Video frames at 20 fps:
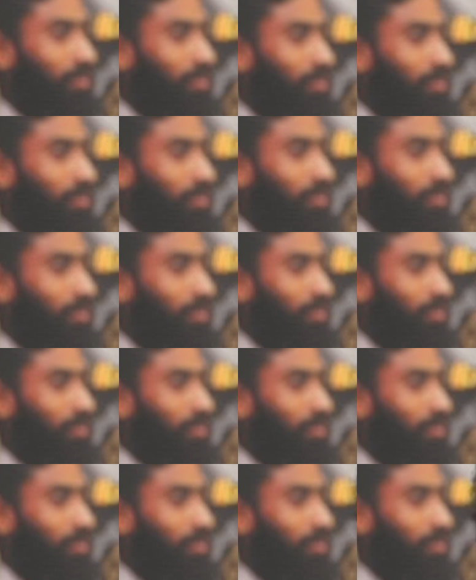
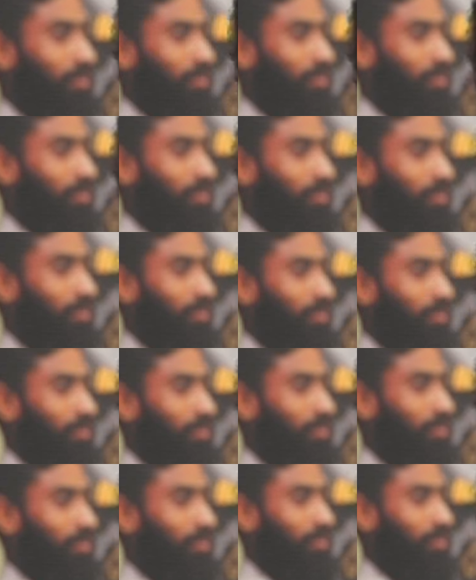
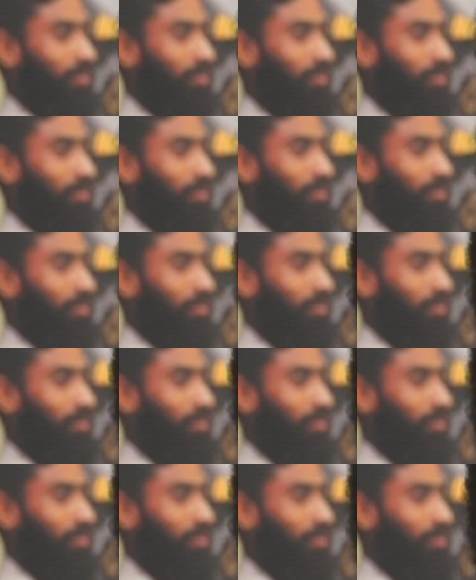
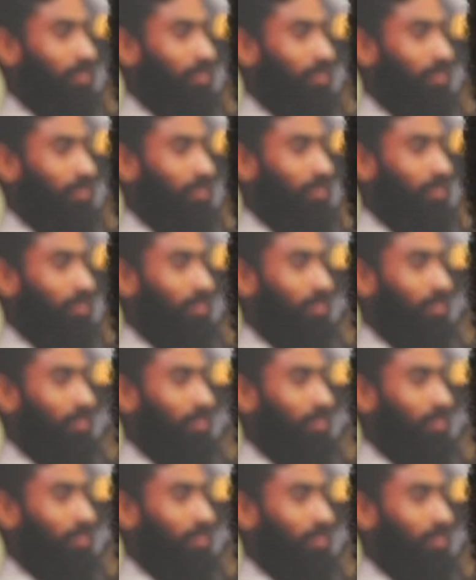
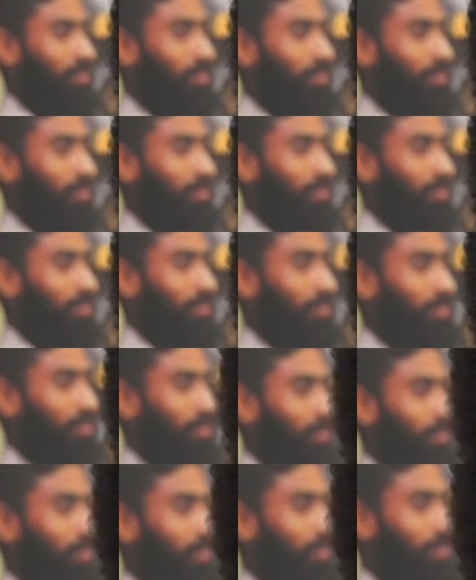
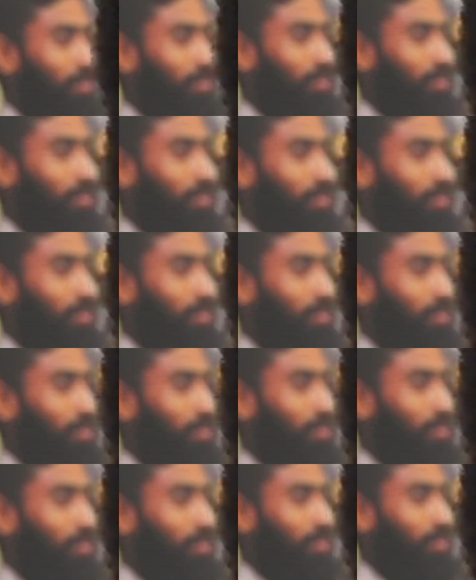
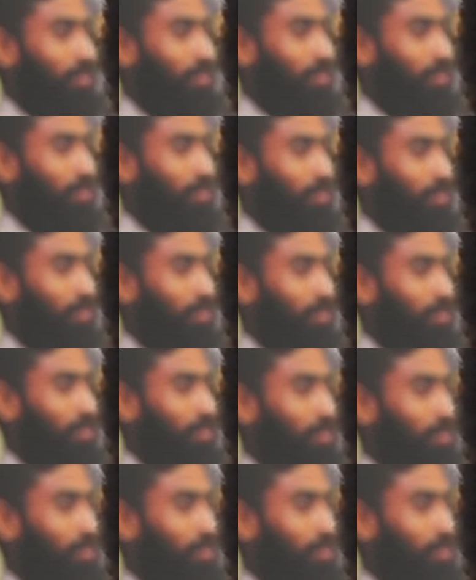(not speaking)